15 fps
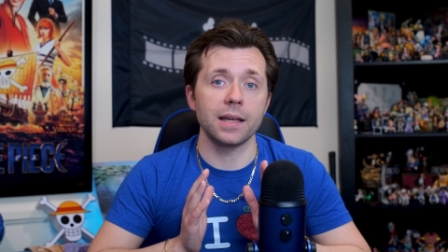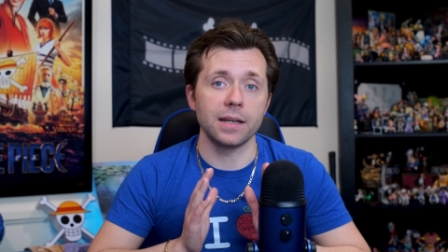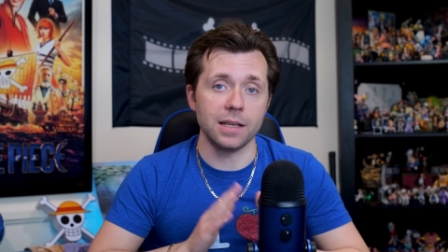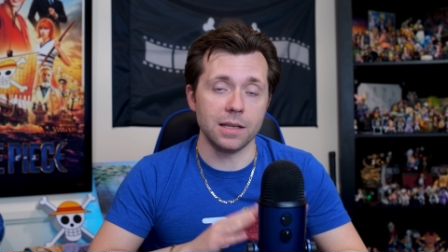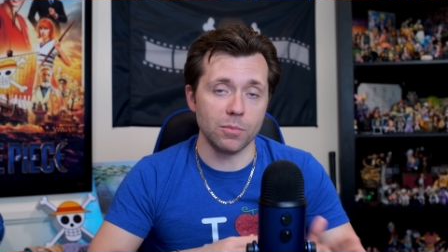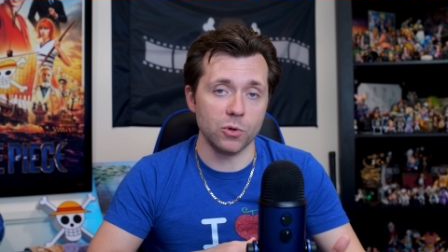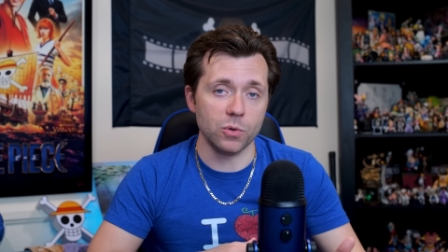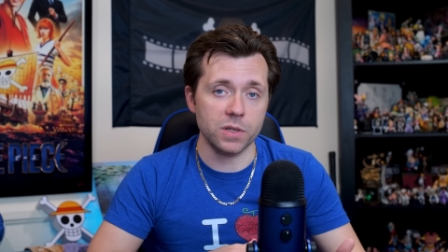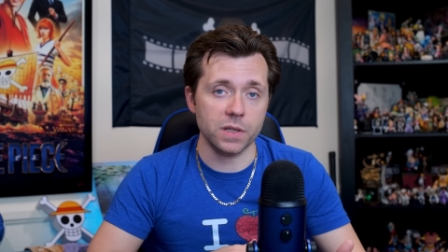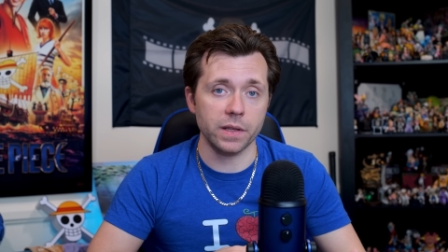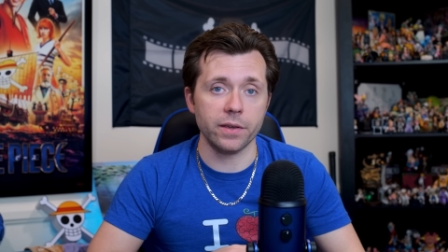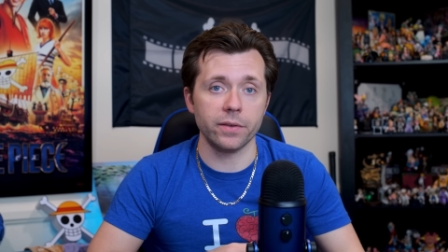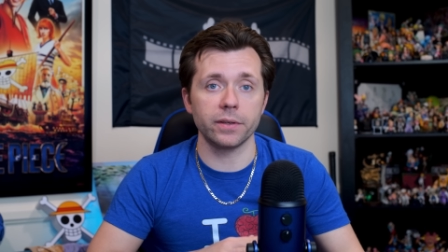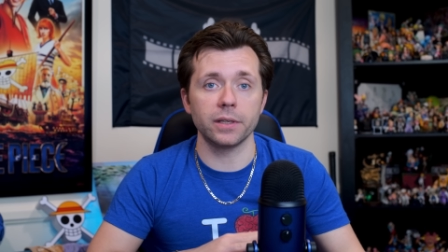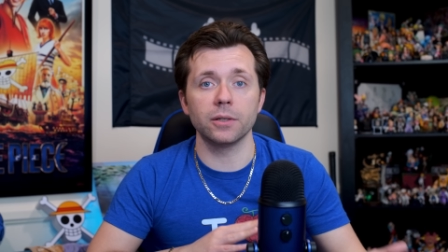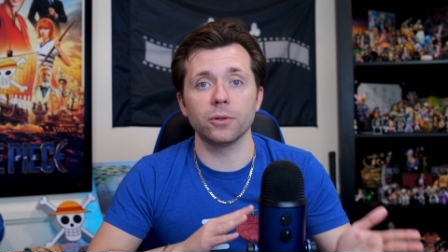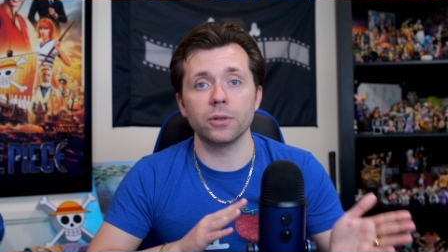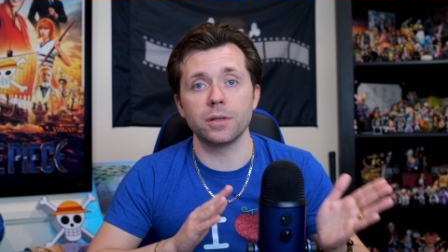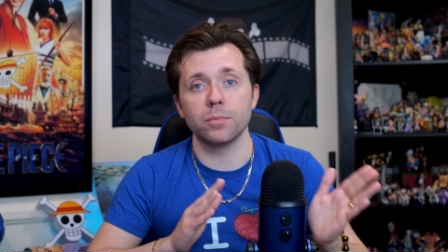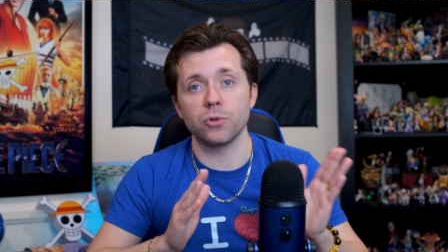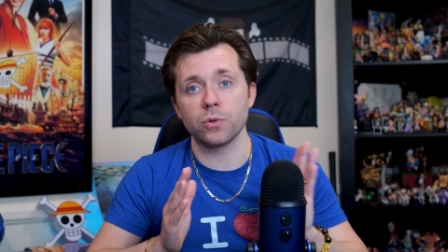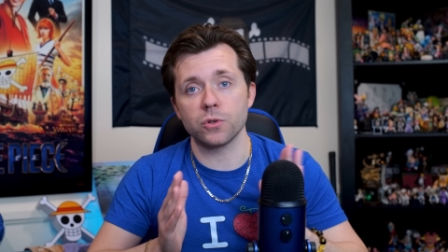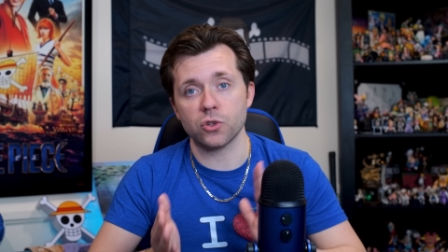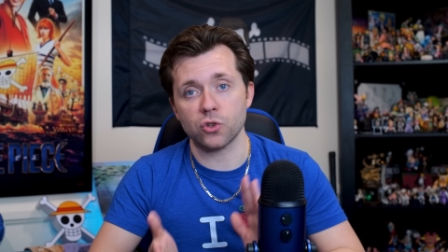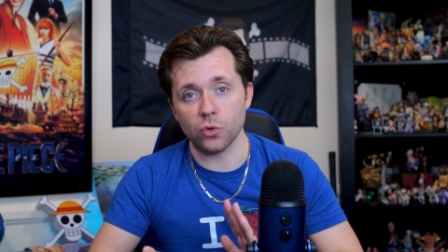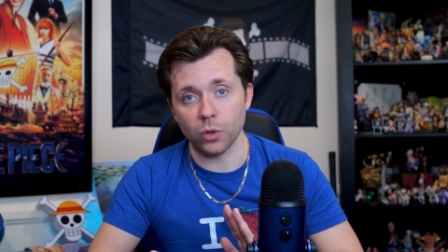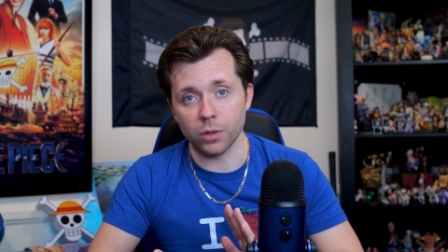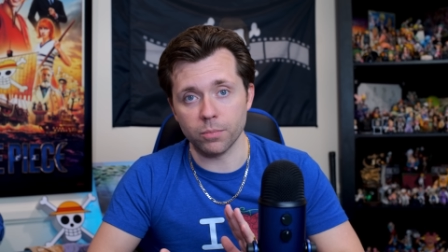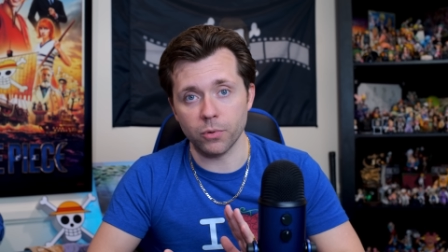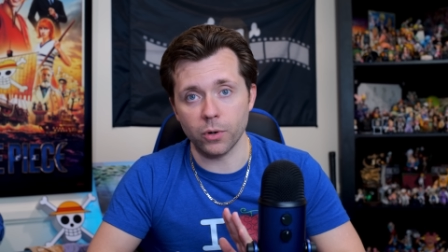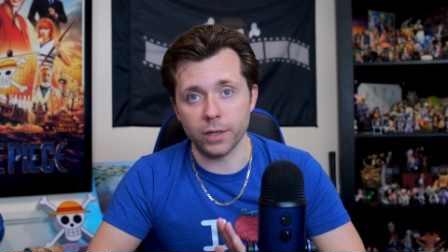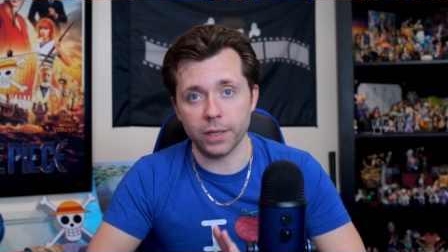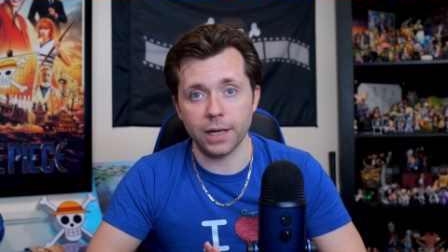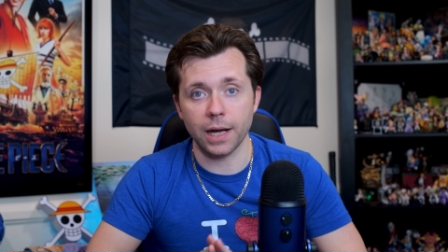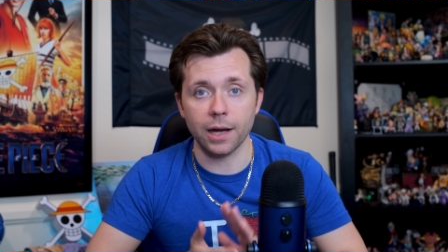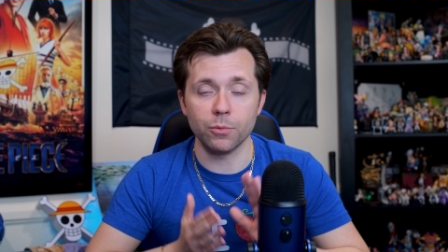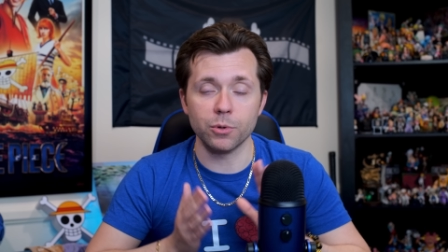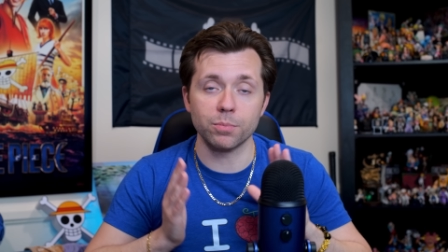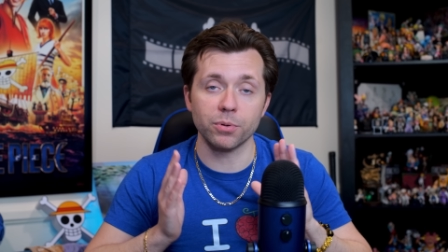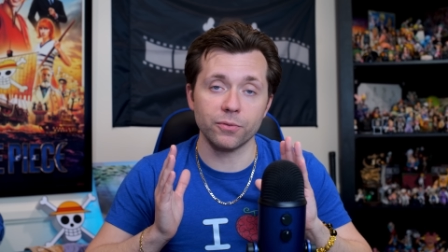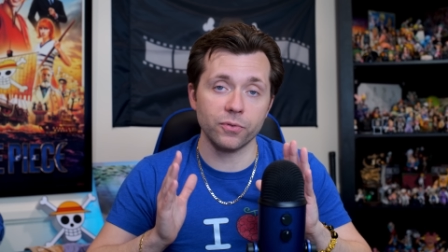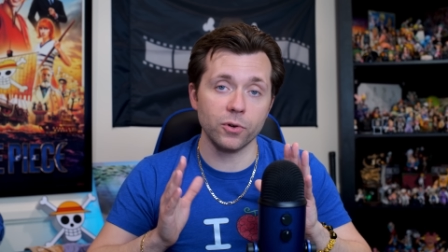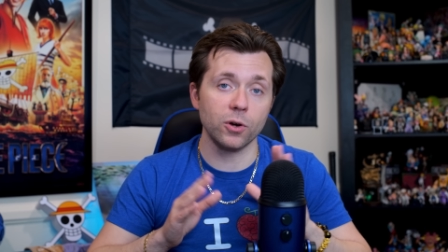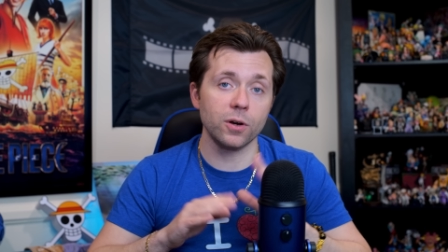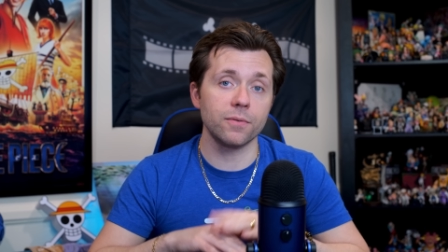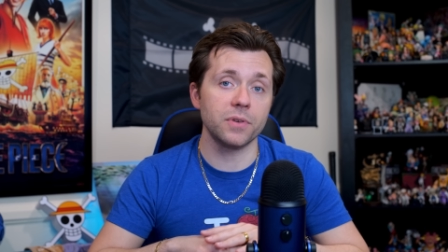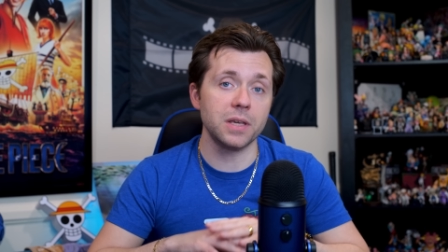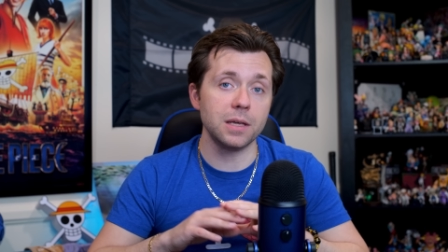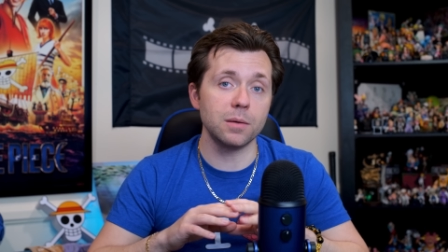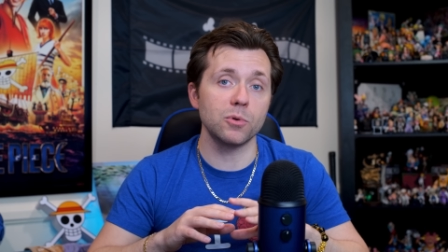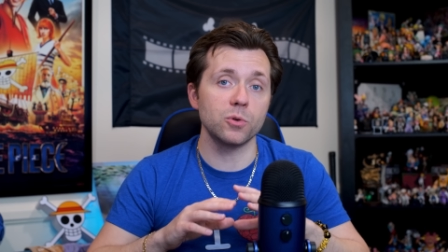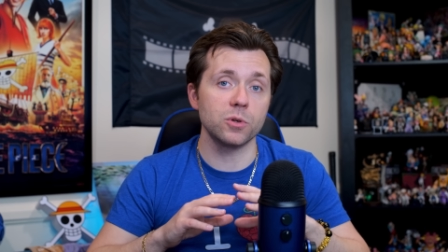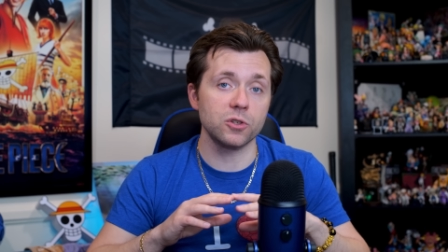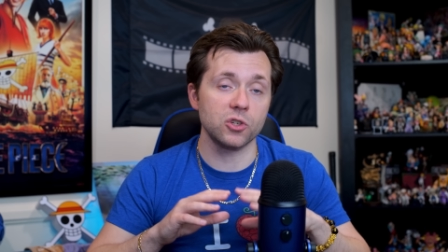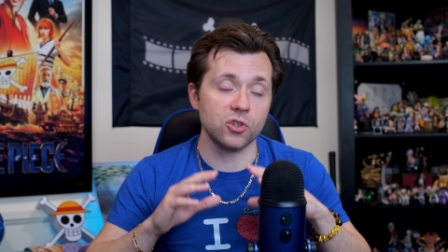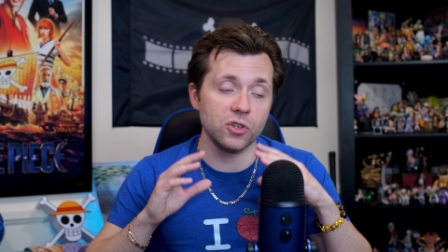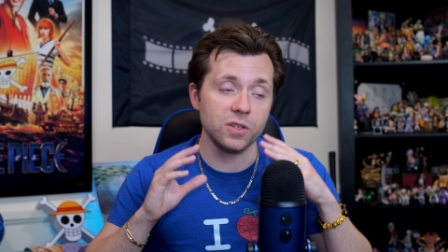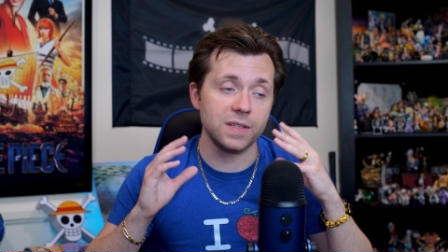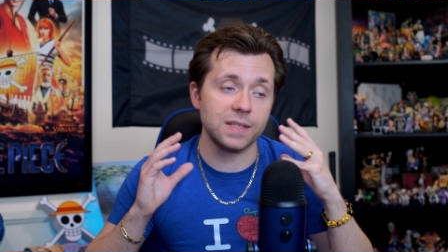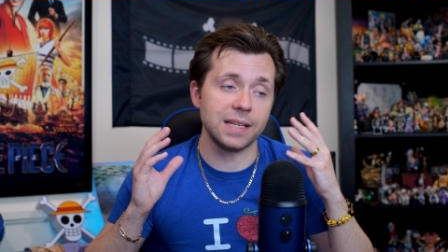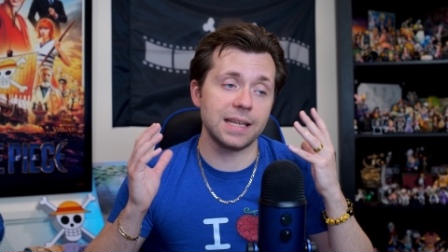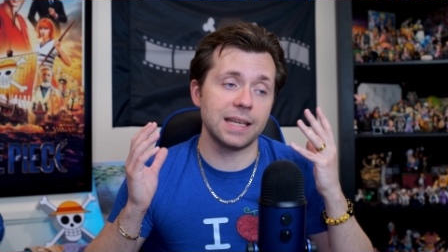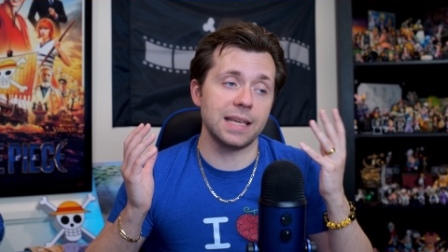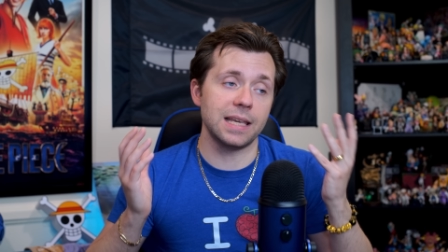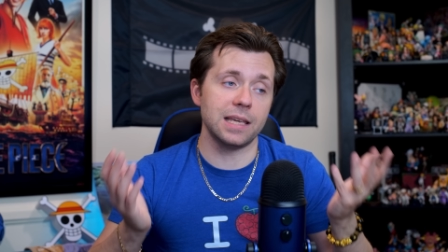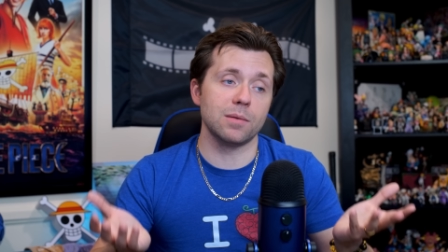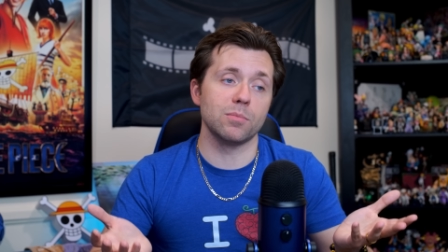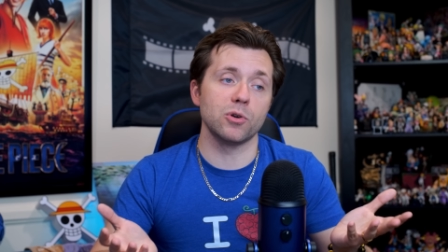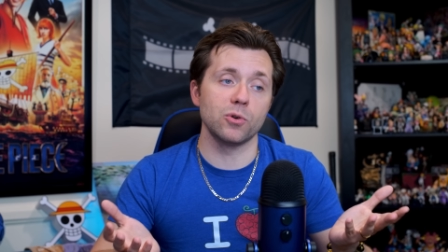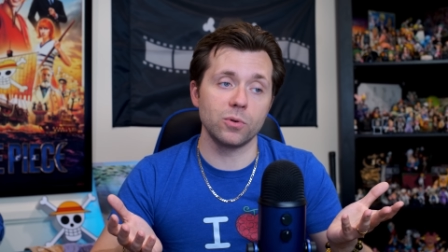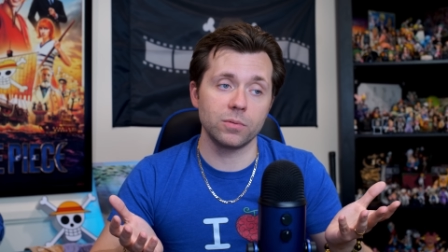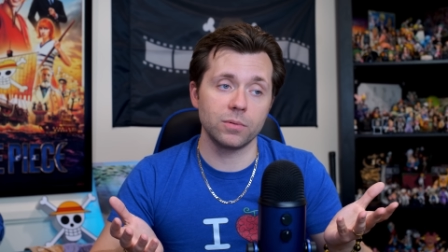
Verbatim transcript: that Imu is Lily or Imu is Joyboy. I would prefer if Imu is just Imu.